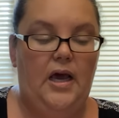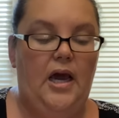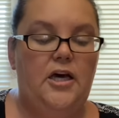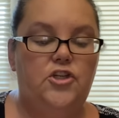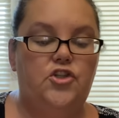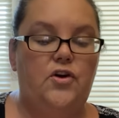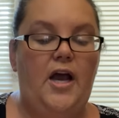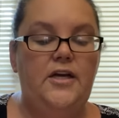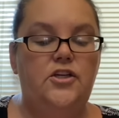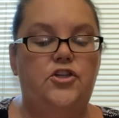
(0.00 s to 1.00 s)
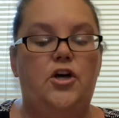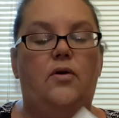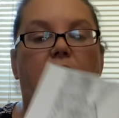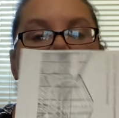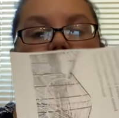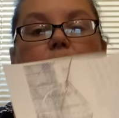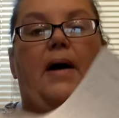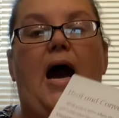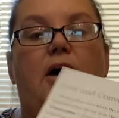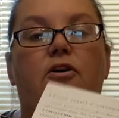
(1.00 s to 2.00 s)
And it's trying to show us the
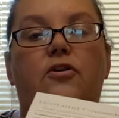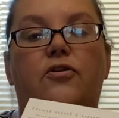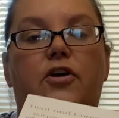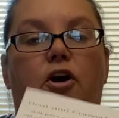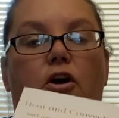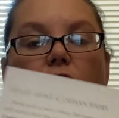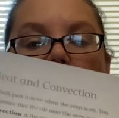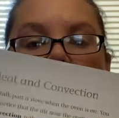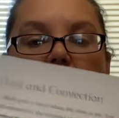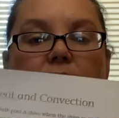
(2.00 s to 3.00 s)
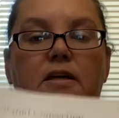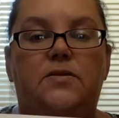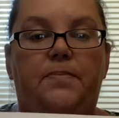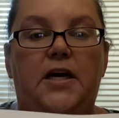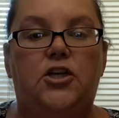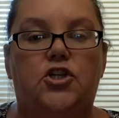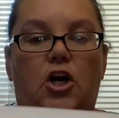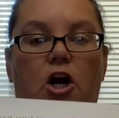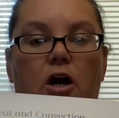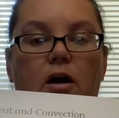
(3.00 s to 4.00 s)
pattern or the current in this
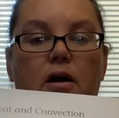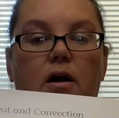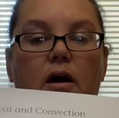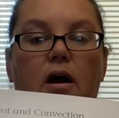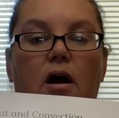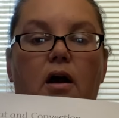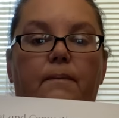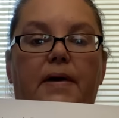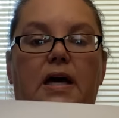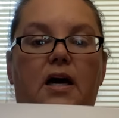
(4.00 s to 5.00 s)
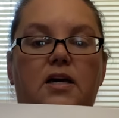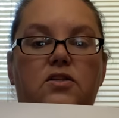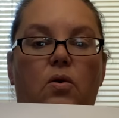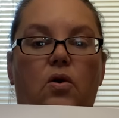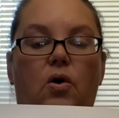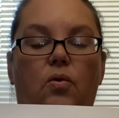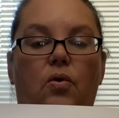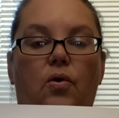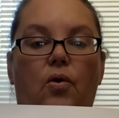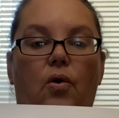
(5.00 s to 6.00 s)
picture because
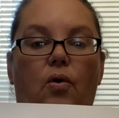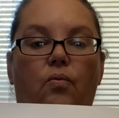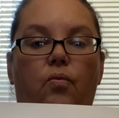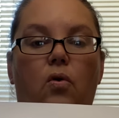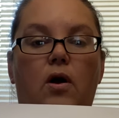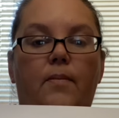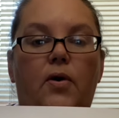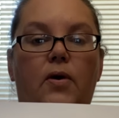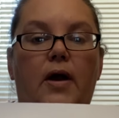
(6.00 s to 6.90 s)
warmer